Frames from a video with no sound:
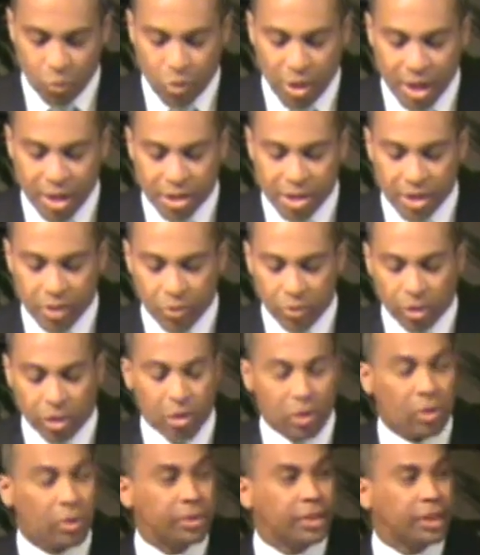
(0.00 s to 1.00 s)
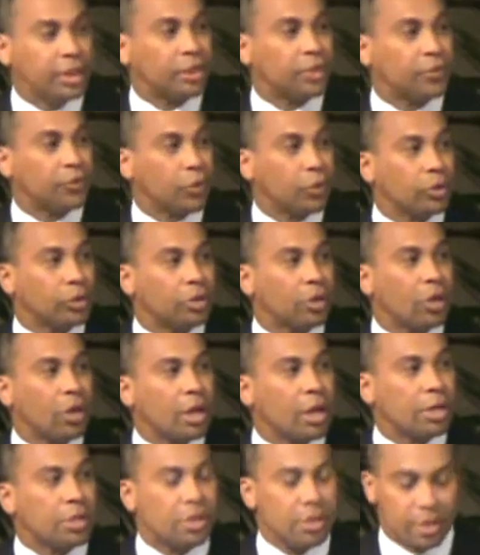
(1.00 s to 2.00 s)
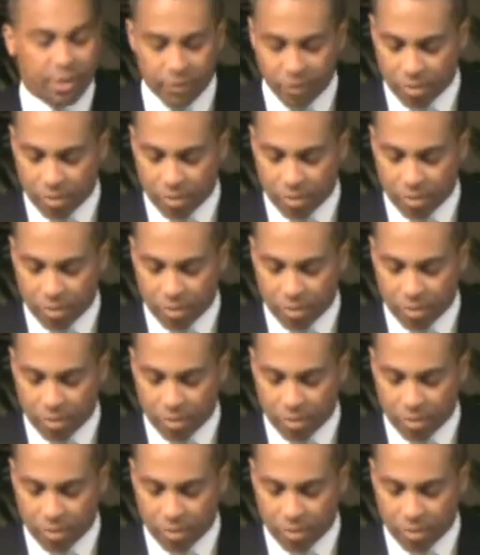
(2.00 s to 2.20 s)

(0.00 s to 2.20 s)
RGGI will hold its first auction